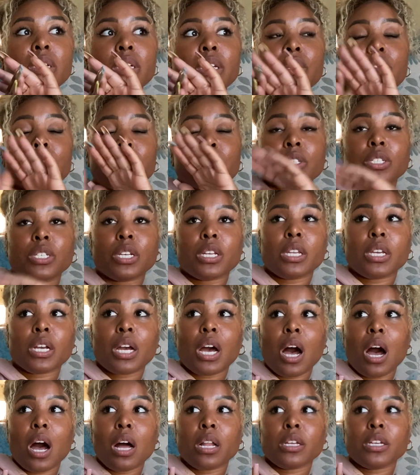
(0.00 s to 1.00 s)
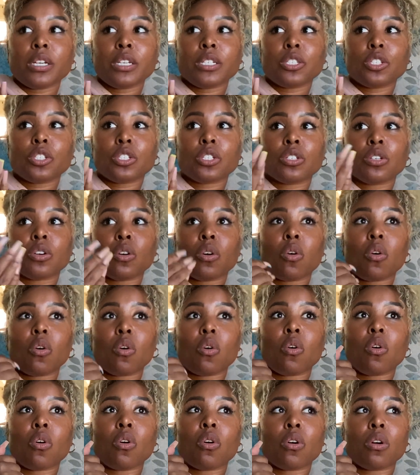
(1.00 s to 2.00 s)
either still in college
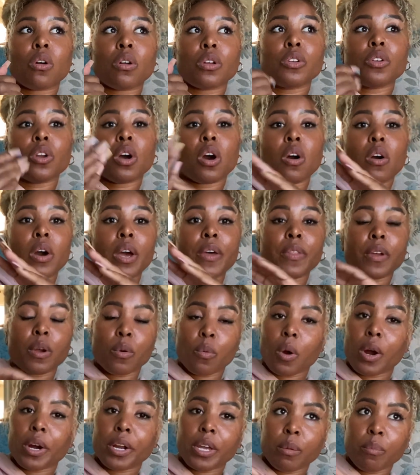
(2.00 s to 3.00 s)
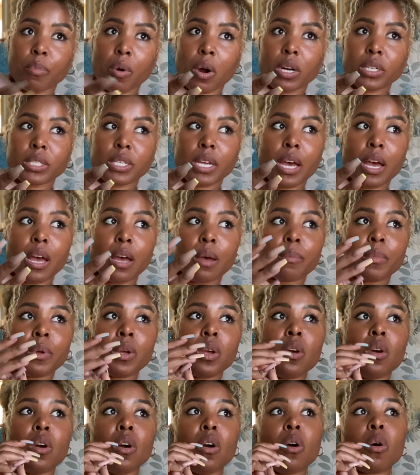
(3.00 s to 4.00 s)
or, you know, and they're working part-time
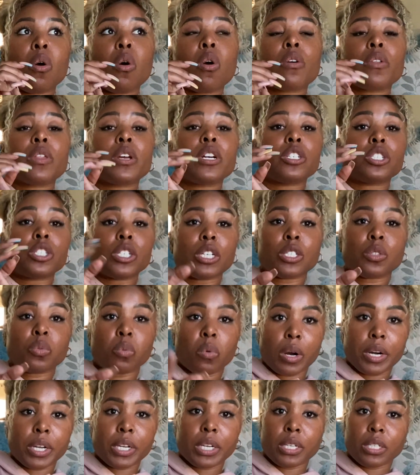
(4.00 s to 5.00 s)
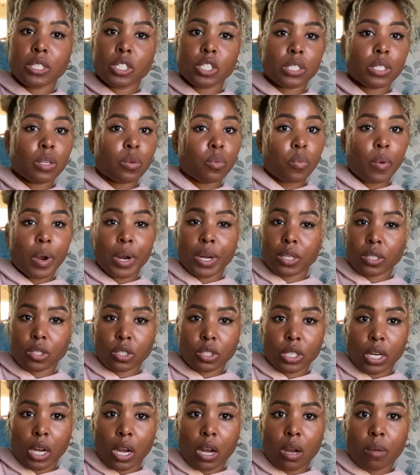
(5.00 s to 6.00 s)
or they're just working just a regular
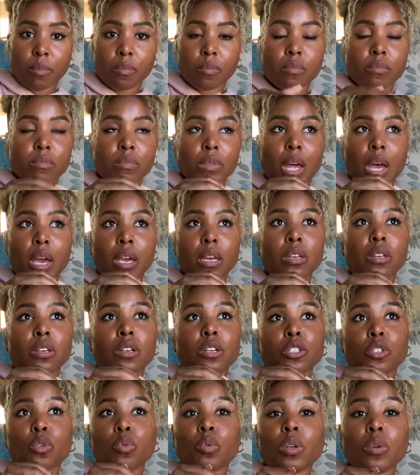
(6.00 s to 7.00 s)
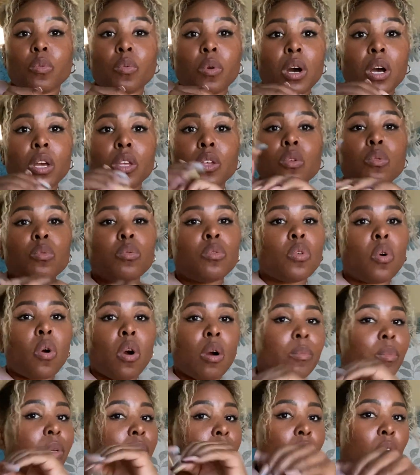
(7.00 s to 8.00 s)
job. Like you're 21, you
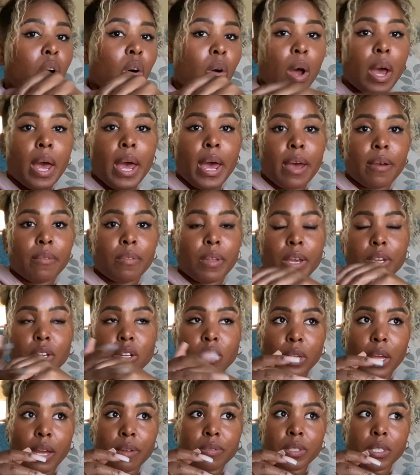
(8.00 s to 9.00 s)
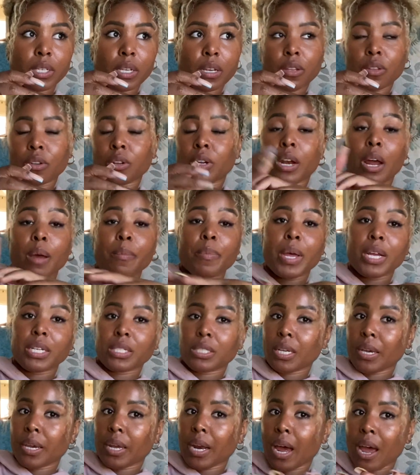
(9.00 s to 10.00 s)
normally don't have like your life together. And I'm not
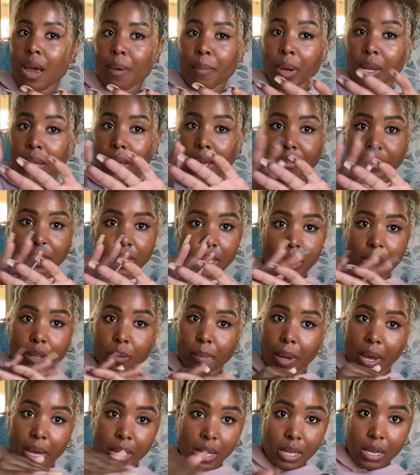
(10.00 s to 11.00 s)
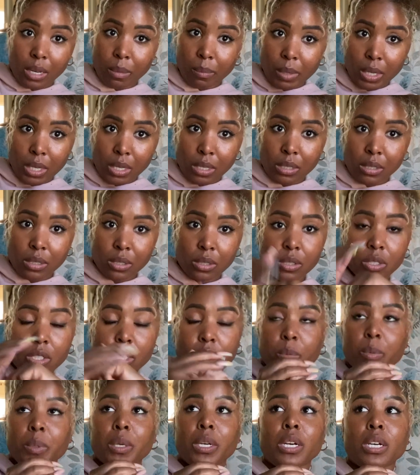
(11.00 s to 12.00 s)
saying I had my life together by any means
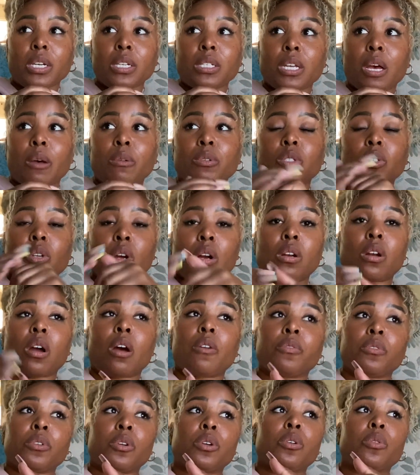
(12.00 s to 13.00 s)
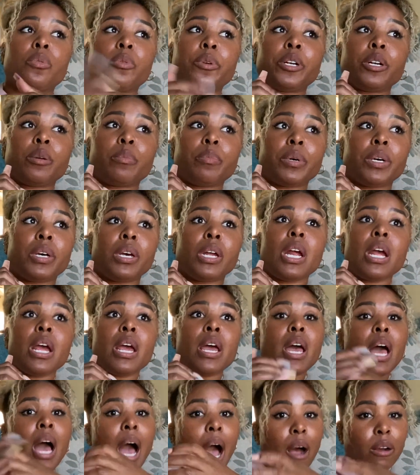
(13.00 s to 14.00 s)
just because I was starting off in a career, but
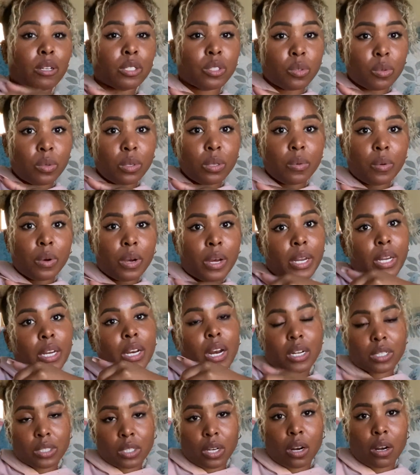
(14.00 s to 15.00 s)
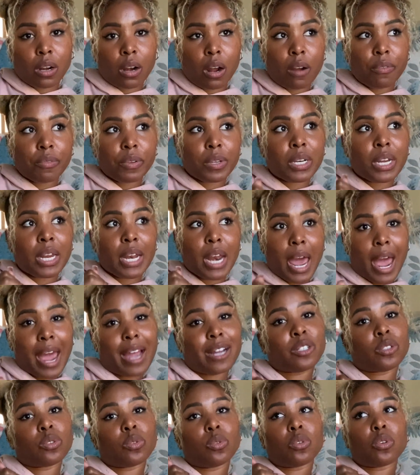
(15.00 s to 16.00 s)
I was 21 and I started off in an
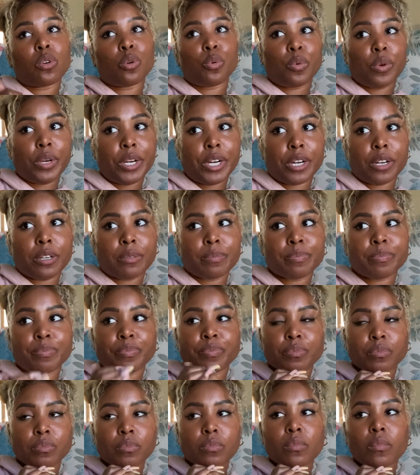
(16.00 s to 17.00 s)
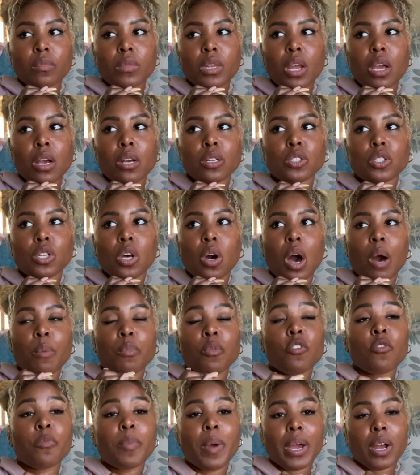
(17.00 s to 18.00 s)
actual career. So I
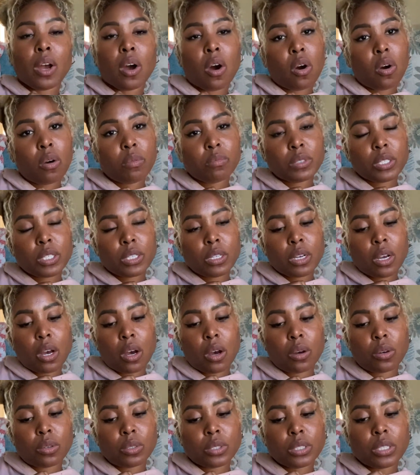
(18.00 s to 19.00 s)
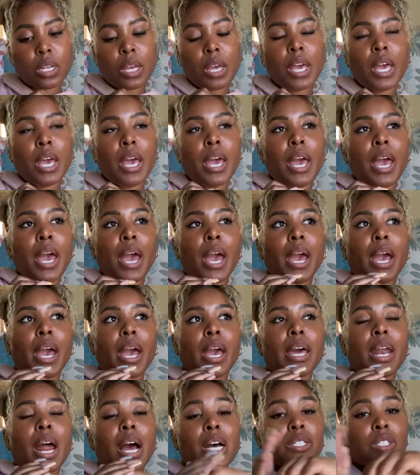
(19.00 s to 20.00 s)
moved back home to the coast
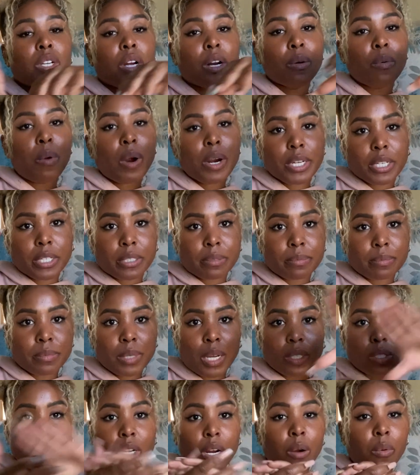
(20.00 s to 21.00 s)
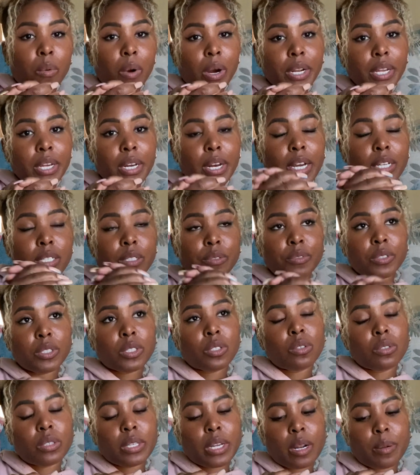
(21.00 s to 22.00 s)
and I started working. I started working as a
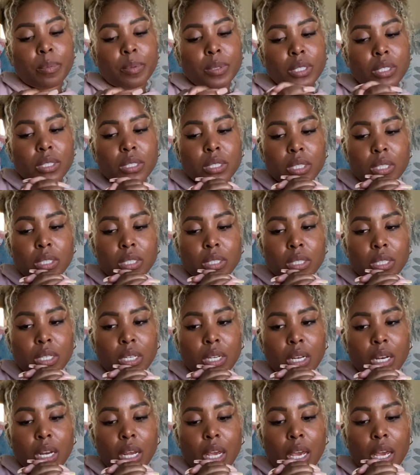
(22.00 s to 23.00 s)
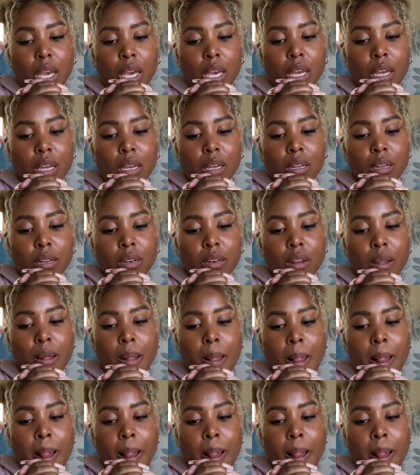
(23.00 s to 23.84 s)
physical therapist assistant and